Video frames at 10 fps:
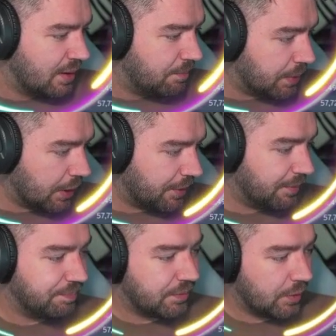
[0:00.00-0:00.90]
But
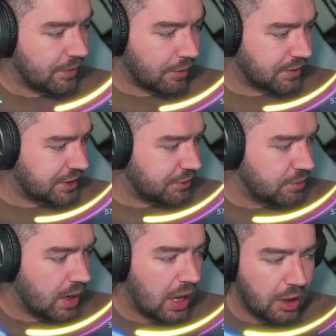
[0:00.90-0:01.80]
we've got 2
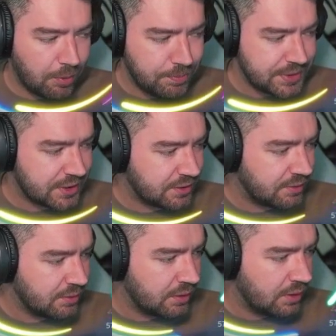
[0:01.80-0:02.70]
hubs.
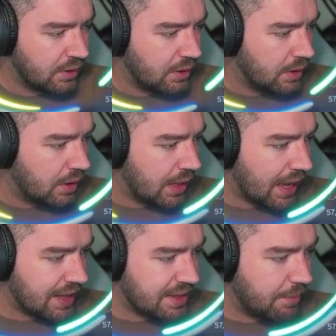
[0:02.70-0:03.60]

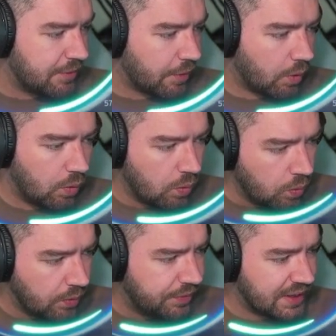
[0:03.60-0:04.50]
And then we've got
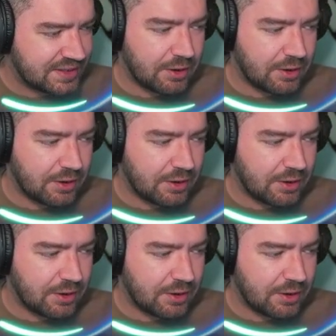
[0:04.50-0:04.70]
all of this. Now,